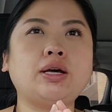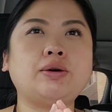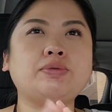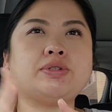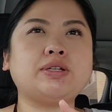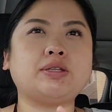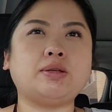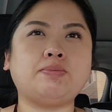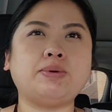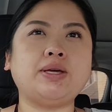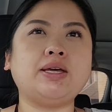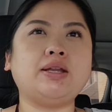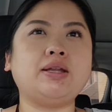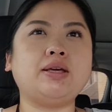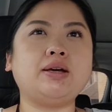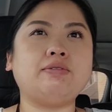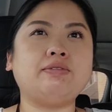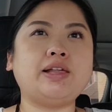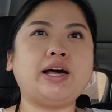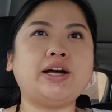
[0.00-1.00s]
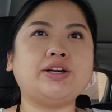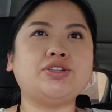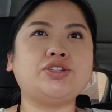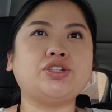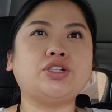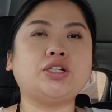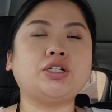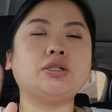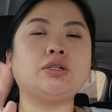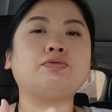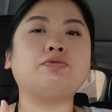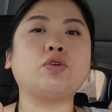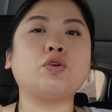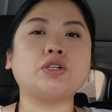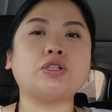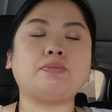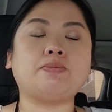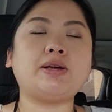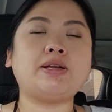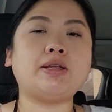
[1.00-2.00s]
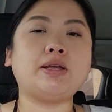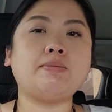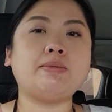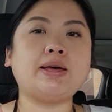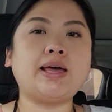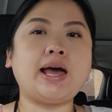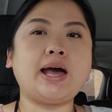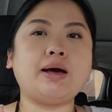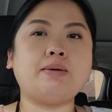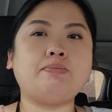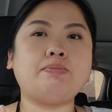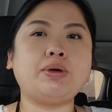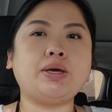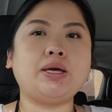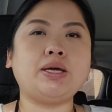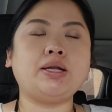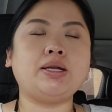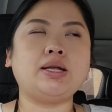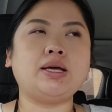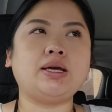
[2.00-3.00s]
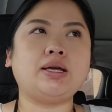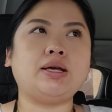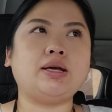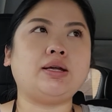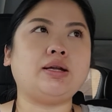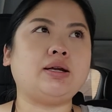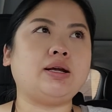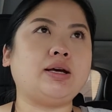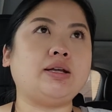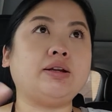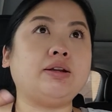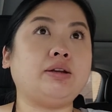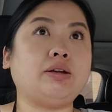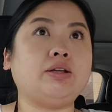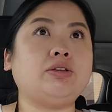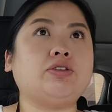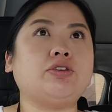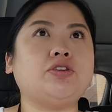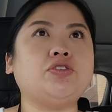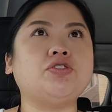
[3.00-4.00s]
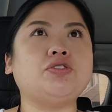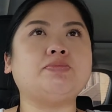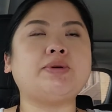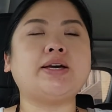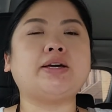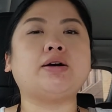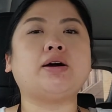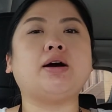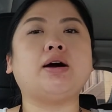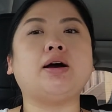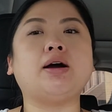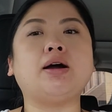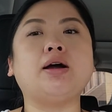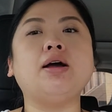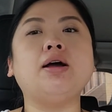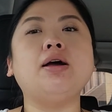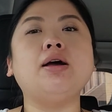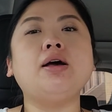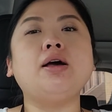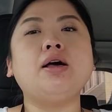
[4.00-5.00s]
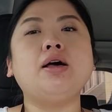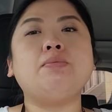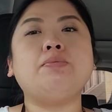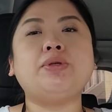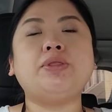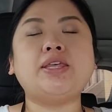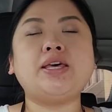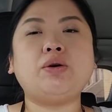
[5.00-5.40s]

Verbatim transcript: I was at the beginning of last year. Of course, the pandemic happened and I didn't need to use my car. But